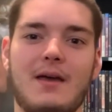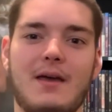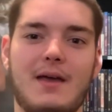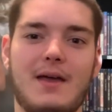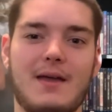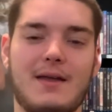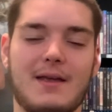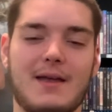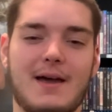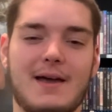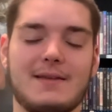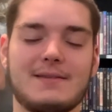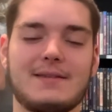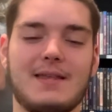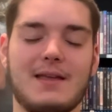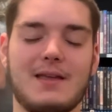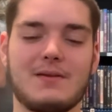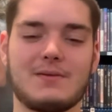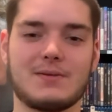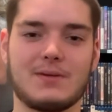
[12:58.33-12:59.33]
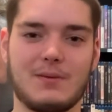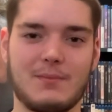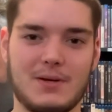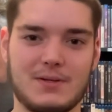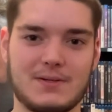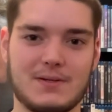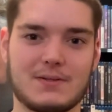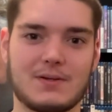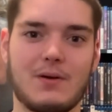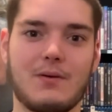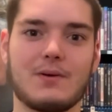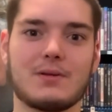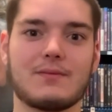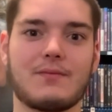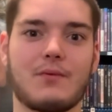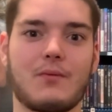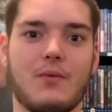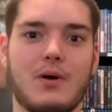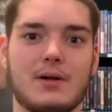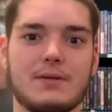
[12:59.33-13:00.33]
And guys, thank you so much as always for
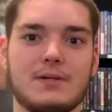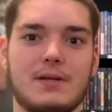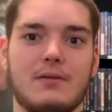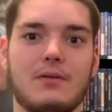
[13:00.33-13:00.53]
watching.